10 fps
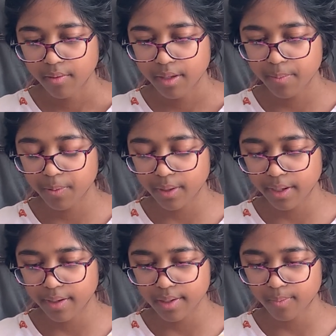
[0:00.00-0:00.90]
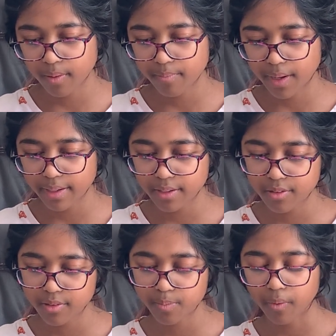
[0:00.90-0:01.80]
He put Harry's wand back
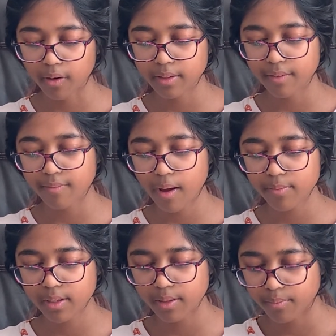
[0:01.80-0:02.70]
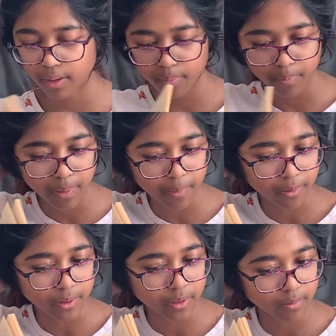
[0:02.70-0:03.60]
into its box and wrapped it in brown
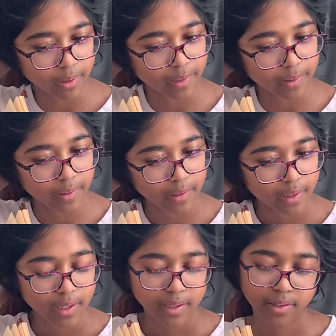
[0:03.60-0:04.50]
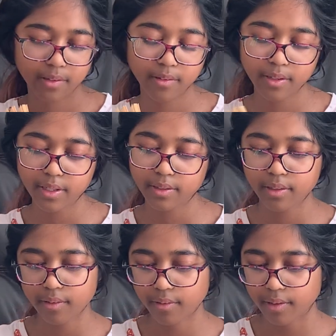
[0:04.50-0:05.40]
paper, still muttering,
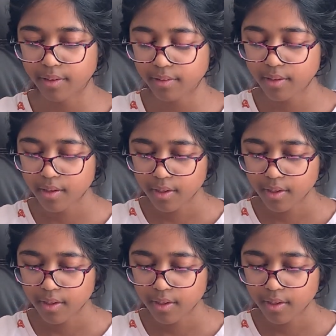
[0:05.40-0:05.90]
Curious.